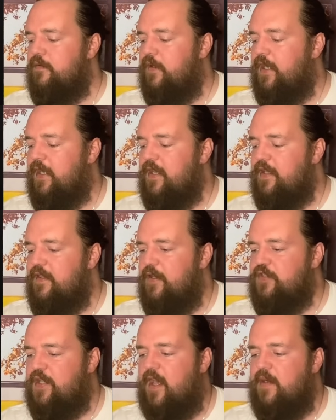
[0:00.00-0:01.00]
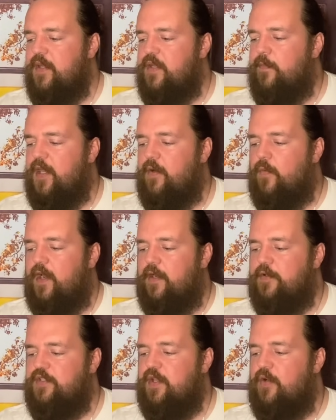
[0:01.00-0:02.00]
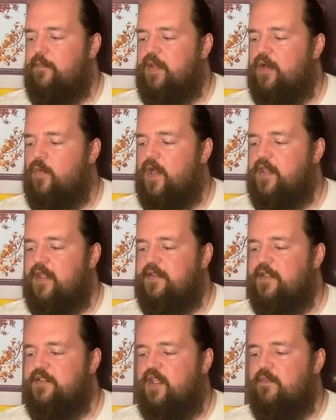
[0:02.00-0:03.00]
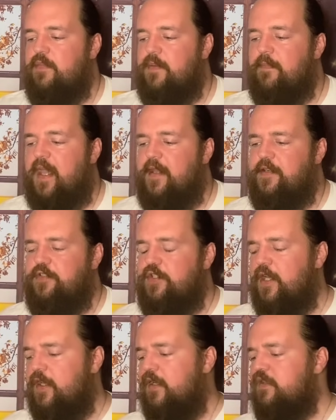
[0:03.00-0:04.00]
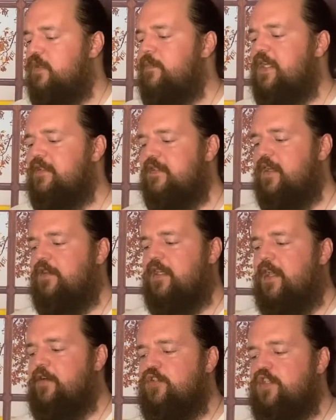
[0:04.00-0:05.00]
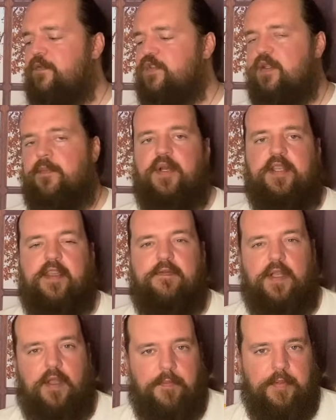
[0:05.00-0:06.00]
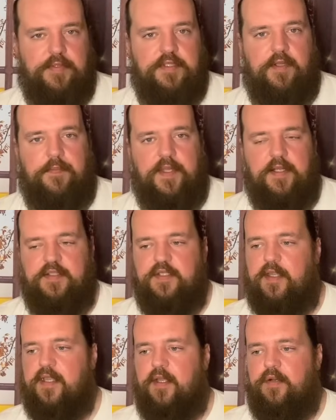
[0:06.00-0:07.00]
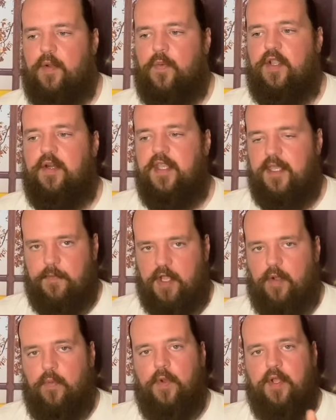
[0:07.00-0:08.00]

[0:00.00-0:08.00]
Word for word: Like, there's got to be a better way, or is there a better way that this can be managed? To me, it's not the energy of somebody giving up on something. It's like, yeah, no, we're going to keep going. We're